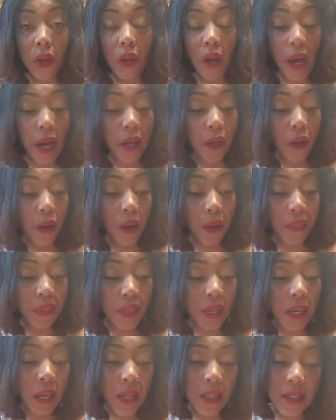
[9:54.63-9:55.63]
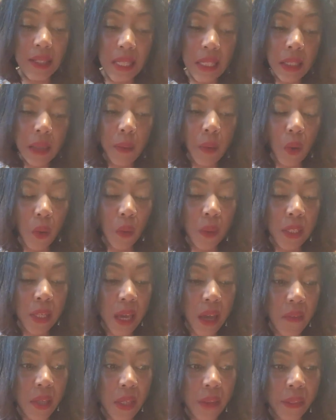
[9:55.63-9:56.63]
I think I see them only
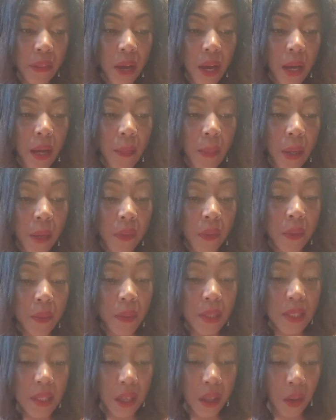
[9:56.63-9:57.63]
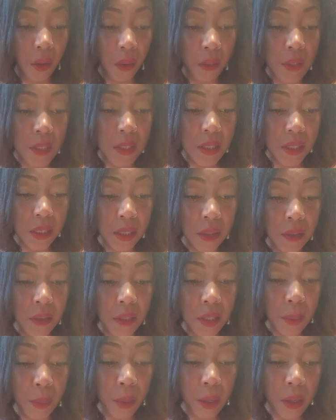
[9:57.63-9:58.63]
having thought about themselves here,
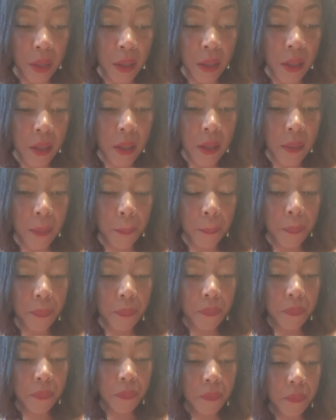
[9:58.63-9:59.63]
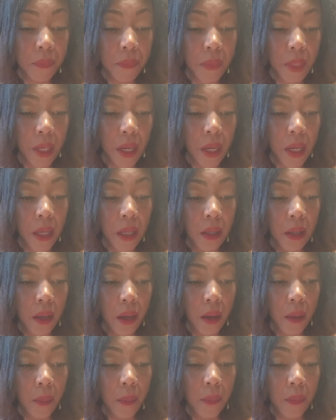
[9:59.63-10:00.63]
Libra.
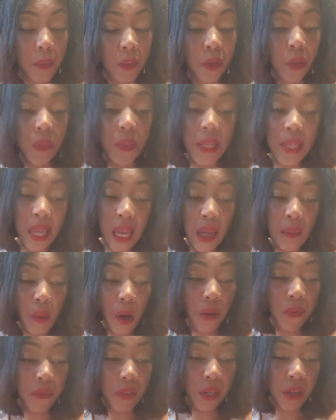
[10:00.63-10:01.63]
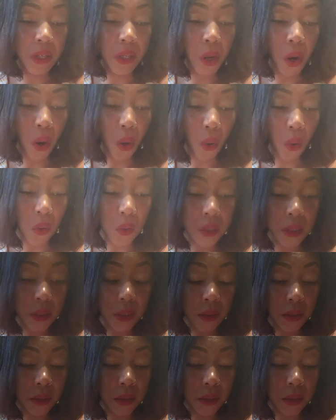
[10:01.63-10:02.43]
And, you know, they came off very cold.